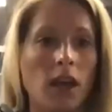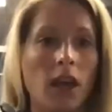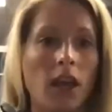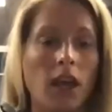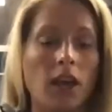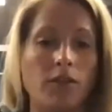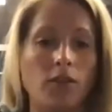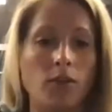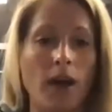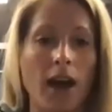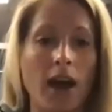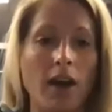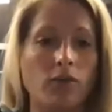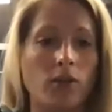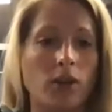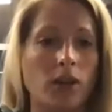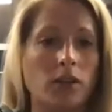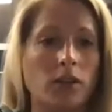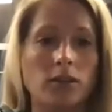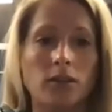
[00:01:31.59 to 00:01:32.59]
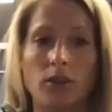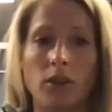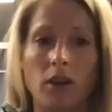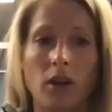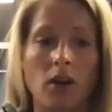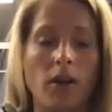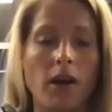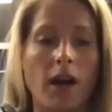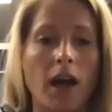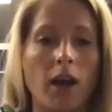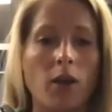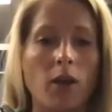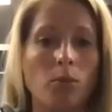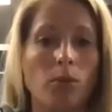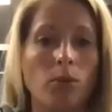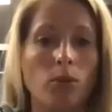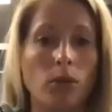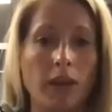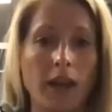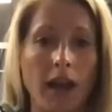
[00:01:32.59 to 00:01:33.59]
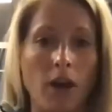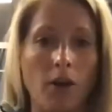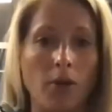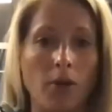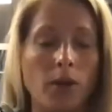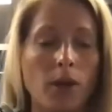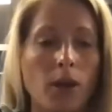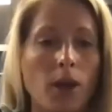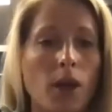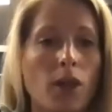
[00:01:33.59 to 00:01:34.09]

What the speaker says: And if you have one, you can go ahead and pull it out.